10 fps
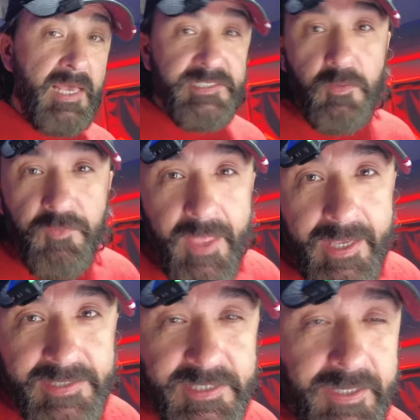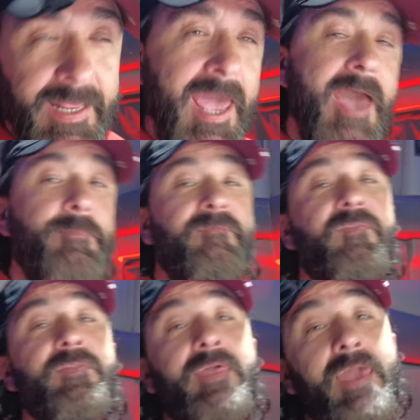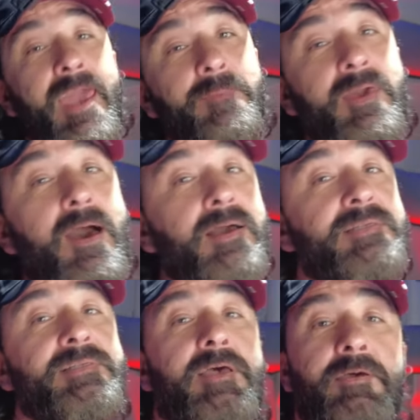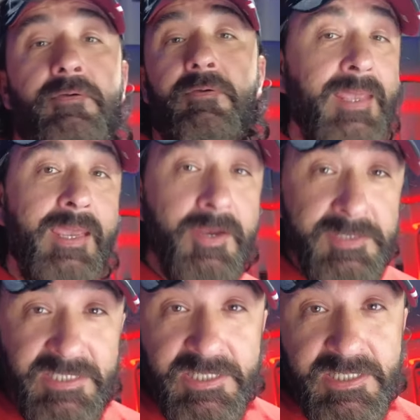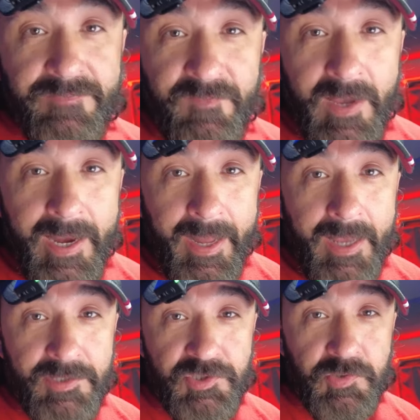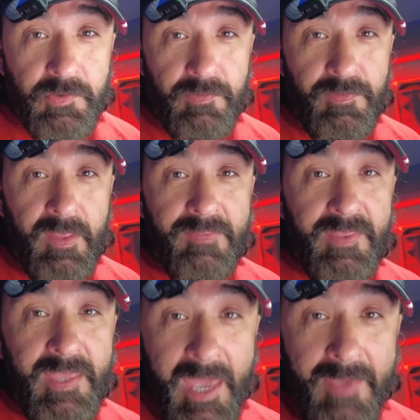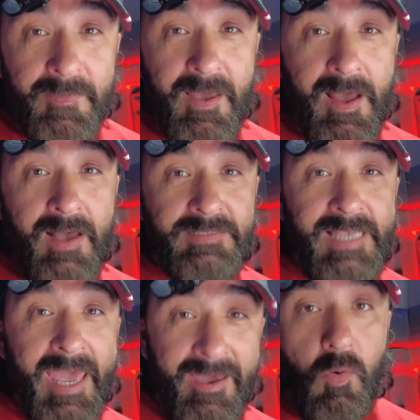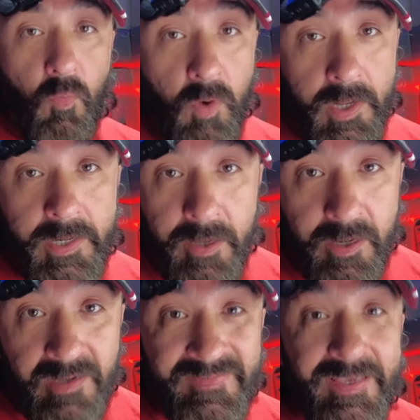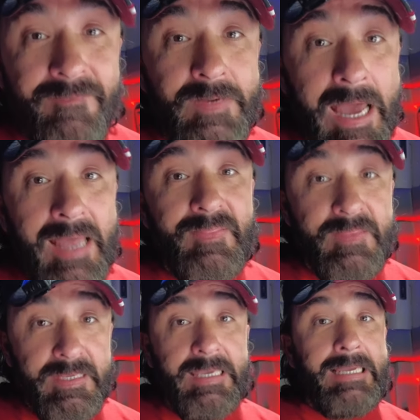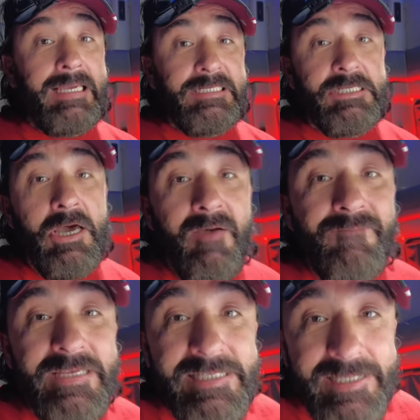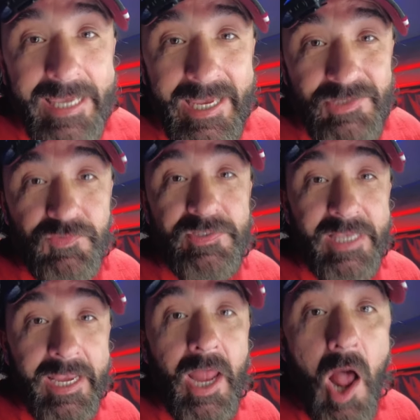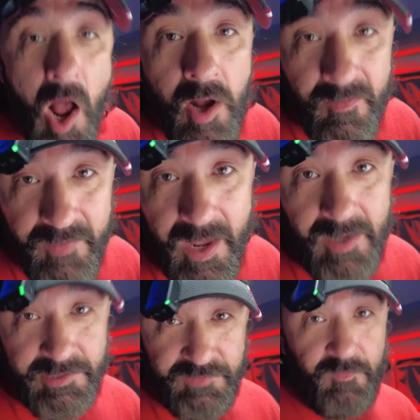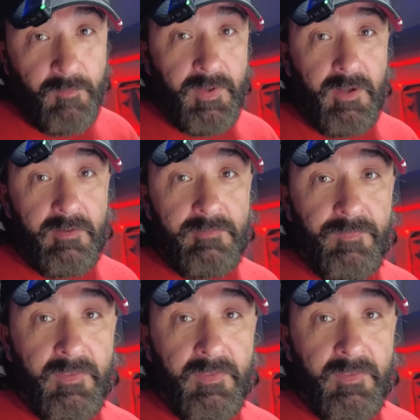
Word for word: So things could happen. For the Gamecocks, so here's just the flat-out truth. The Gamecocks have one of, if not the, toughest schedules in all of college football.